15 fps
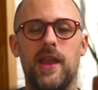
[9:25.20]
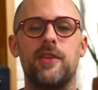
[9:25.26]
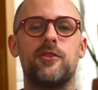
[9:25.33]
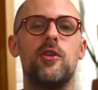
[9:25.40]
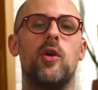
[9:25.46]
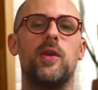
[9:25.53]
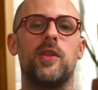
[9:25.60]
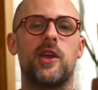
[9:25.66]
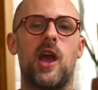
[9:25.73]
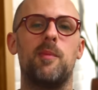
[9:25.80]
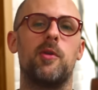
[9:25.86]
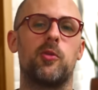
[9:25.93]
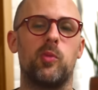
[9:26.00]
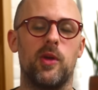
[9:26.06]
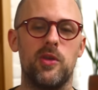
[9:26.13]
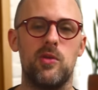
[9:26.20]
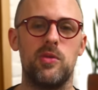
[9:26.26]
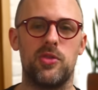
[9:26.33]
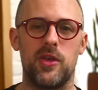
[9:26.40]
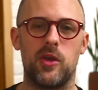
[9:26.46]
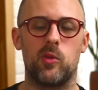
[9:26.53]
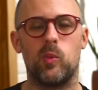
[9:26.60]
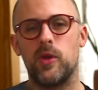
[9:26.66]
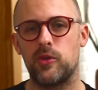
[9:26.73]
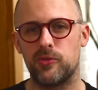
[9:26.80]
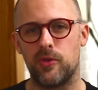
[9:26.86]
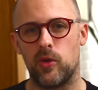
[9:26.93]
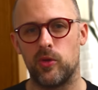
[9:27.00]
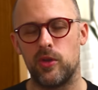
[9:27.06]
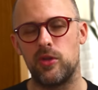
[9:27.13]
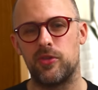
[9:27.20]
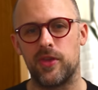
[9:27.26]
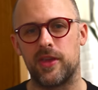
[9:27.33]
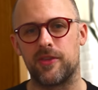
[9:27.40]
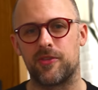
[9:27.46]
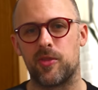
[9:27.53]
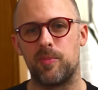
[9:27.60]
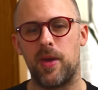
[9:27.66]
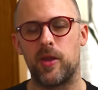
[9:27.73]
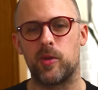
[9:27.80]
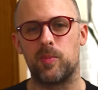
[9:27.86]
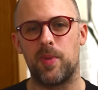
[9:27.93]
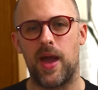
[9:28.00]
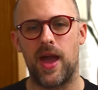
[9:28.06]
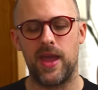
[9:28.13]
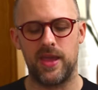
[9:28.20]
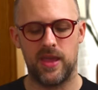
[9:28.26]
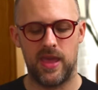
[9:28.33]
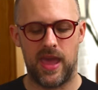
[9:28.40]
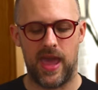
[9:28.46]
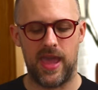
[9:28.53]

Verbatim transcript: us know in the comments what you think. Which phone do you think is the better buy?